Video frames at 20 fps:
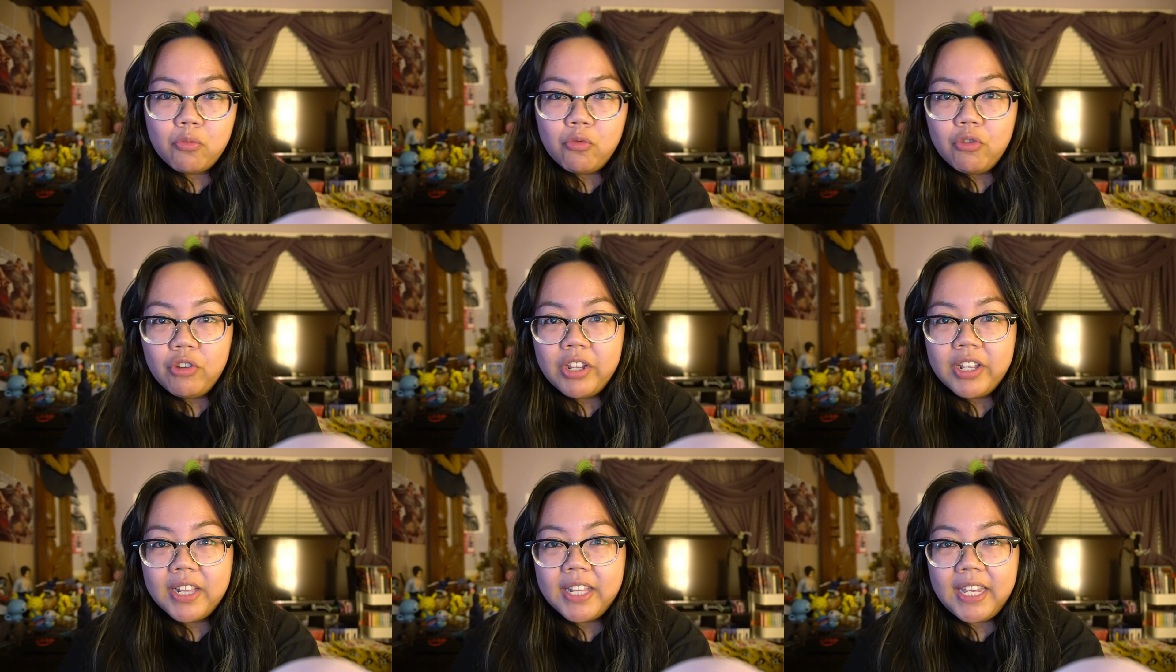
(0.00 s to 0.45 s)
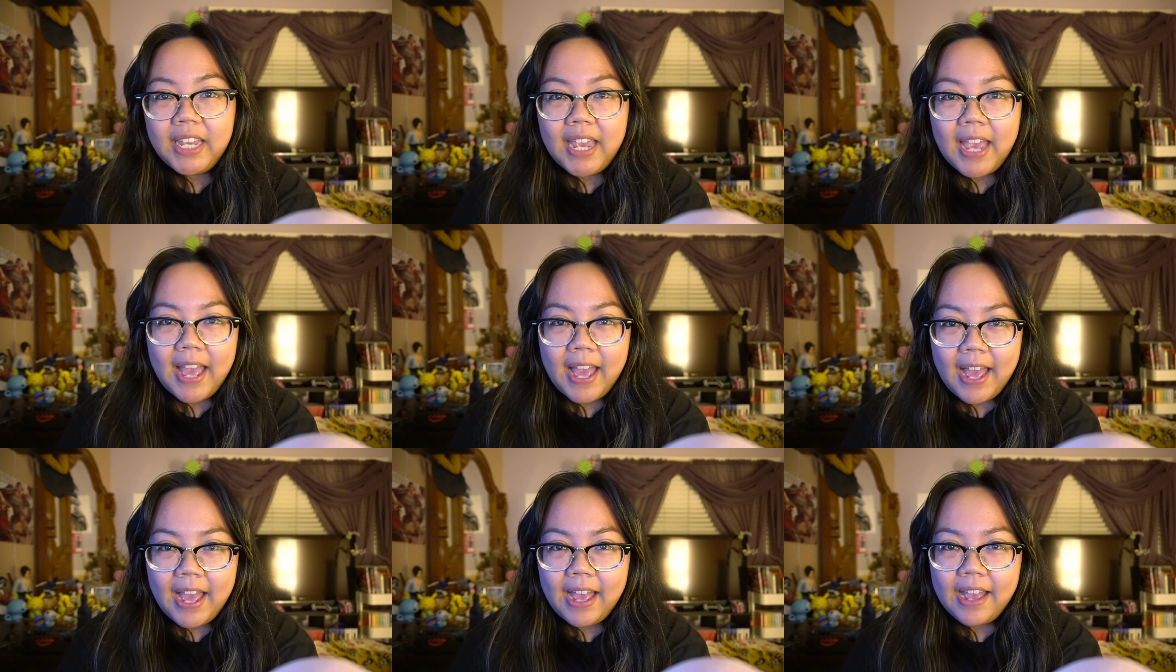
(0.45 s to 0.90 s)
really
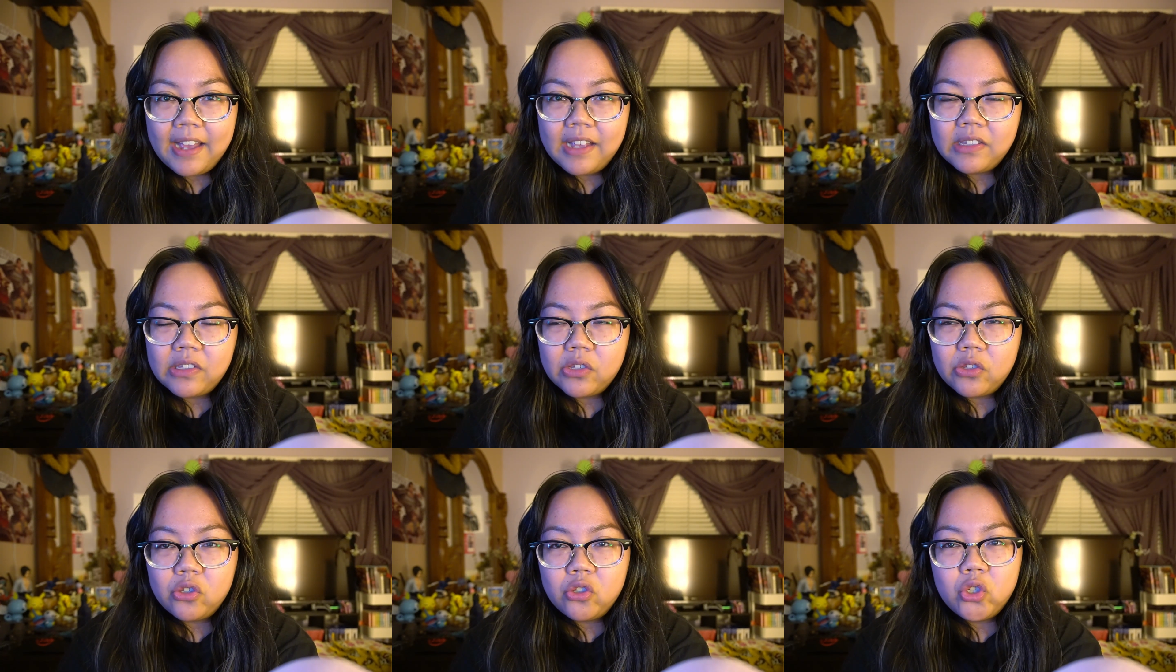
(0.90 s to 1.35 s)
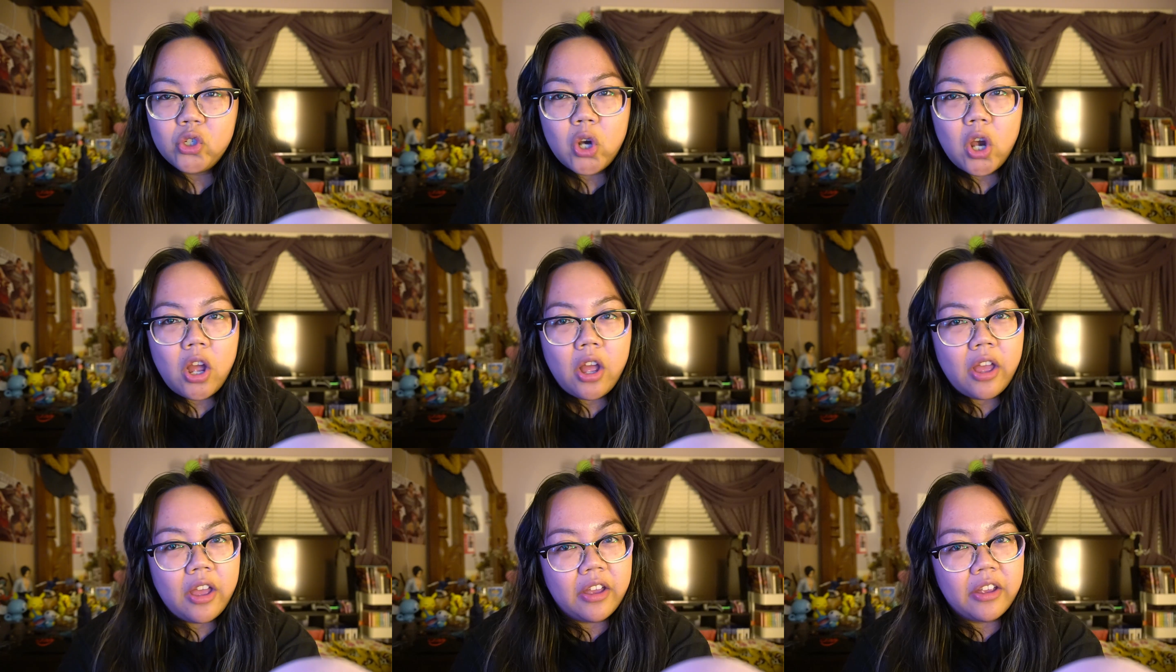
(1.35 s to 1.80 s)
has a
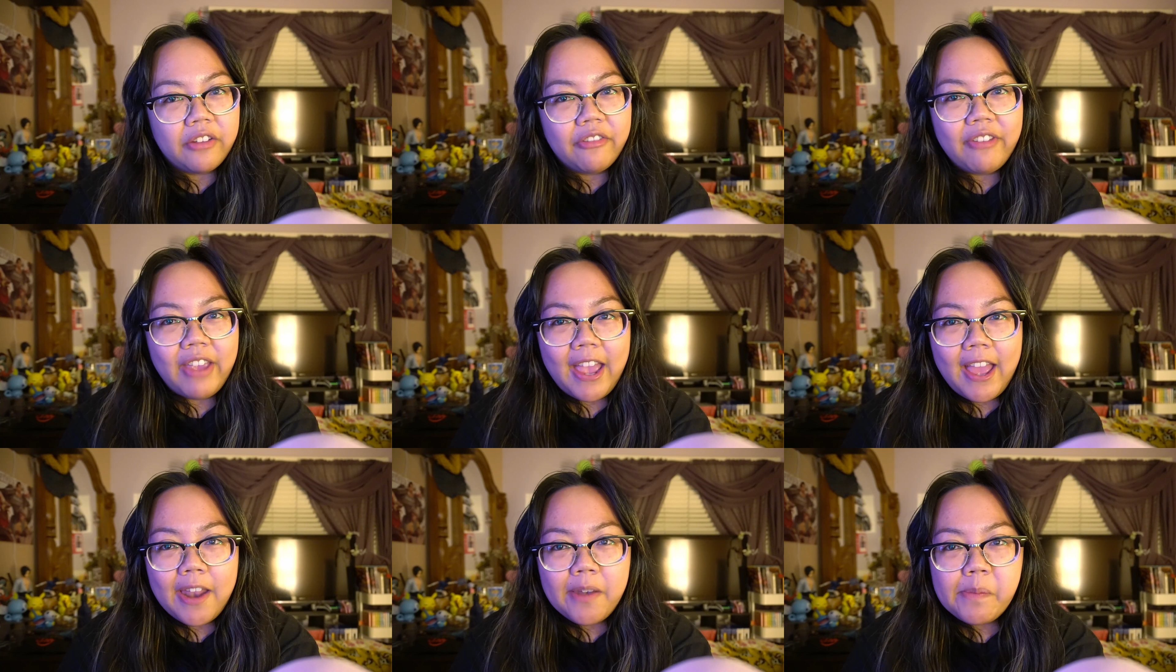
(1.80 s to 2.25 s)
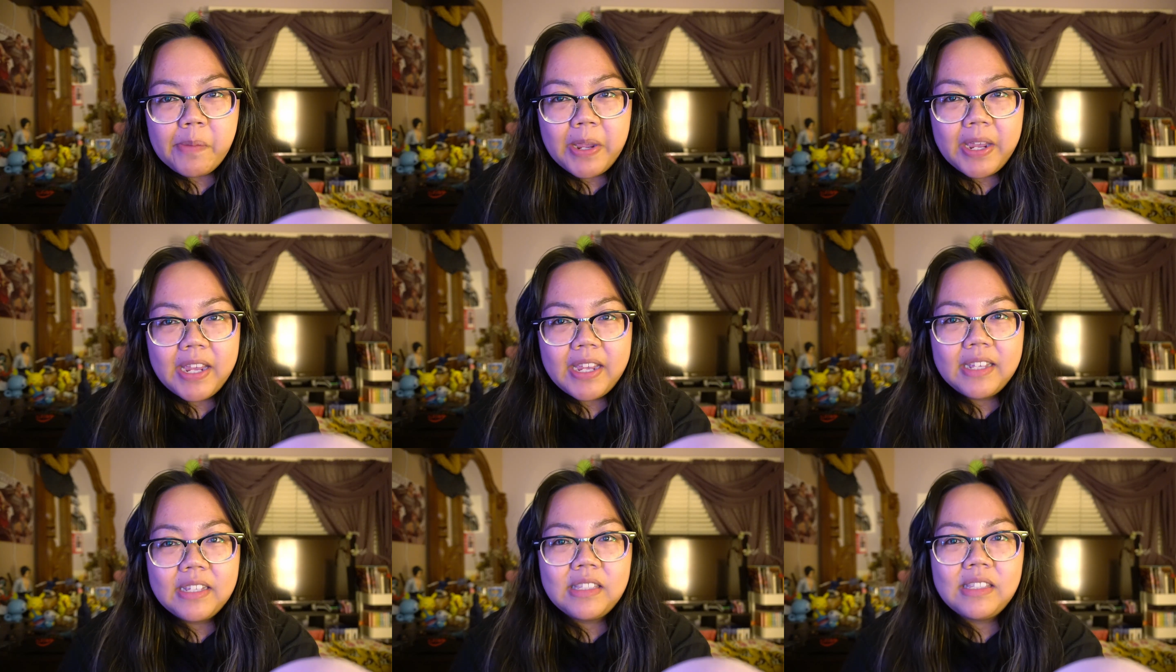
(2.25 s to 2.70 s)
strong fan
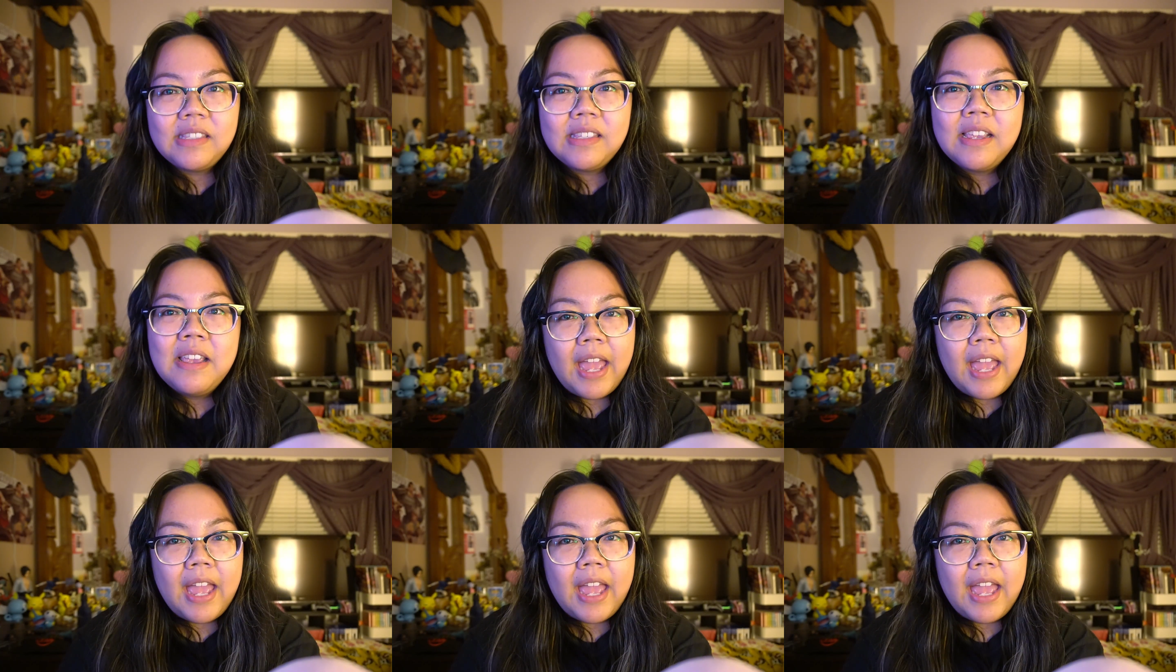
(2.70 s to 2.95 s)
base,